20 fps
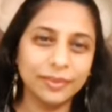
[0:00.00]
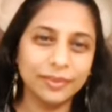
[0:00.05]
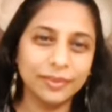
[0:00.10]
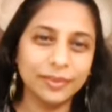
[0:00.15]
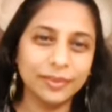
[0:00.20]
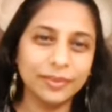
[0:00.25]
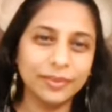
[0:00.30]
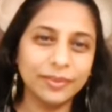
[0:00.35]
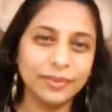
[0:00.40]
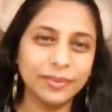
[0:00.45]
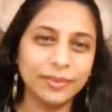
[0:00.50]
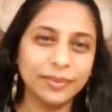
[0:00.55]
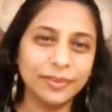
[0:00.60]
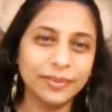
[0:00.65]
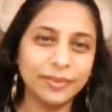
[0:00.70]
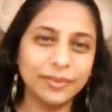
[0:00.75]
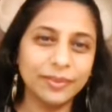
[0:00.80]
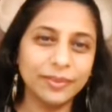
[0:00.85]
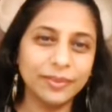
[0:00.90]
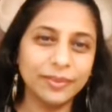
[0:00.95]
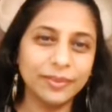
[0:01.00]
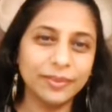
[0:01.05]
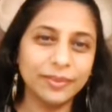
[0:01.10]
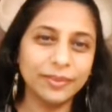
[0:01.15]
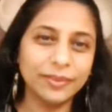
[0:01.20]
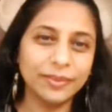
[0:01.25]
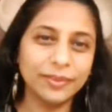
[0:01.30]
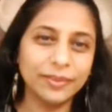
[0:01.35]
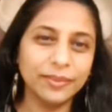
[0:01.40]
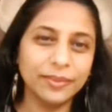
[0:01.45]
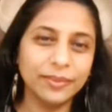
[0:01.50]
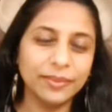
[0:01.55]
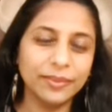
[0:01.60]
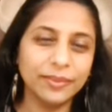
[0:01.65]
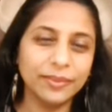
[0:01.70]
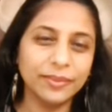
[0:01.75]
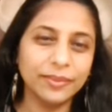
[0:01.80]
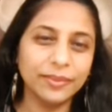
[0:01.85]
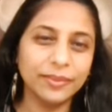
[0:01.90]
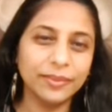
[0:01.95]

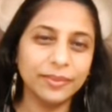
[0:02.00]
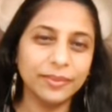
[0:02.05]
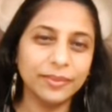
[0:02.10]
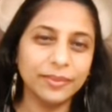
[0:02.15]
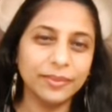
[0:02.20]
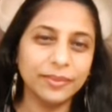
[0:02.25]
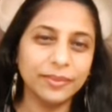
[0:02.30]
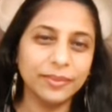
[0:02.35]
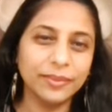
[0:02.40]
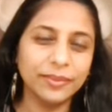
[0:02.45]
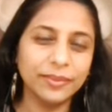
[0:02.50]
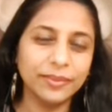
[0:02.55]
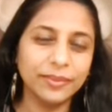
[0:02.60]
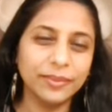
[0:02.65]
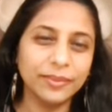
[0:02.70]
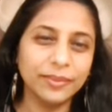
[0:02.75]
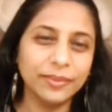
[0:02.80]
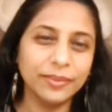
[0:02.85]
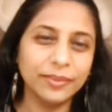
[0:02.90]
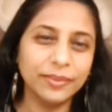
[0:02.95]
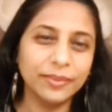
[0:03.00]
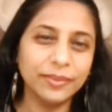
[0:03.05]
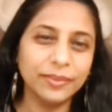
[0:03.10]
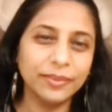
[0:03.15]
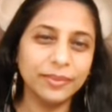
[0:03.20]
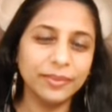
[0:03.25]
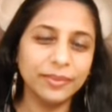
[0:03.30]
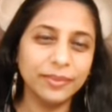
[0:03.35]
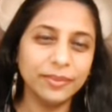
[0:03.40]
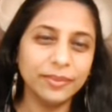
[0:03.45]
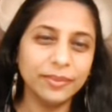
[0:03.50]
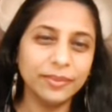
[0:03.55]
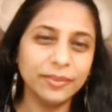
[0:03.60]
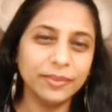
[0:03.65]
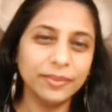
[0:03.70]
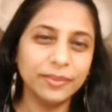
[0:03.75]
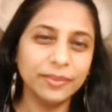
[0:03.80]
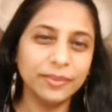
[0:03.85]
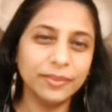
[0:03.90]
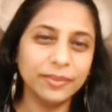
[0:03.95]

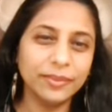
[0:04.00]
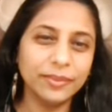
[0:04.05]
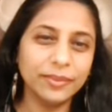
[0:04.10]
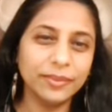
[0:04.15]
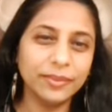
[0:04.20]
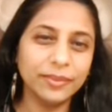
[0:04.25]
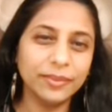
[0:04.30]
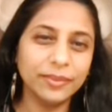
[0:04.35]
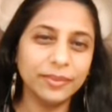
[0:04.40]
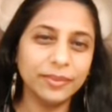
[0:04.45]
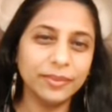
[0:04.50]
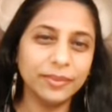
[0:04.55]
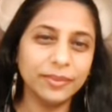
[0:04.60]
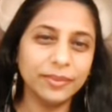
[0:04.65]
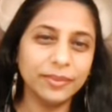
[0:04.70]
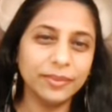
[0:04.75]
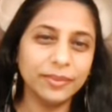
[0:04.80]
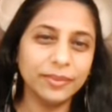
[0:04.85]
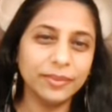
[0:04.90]
(not speaking)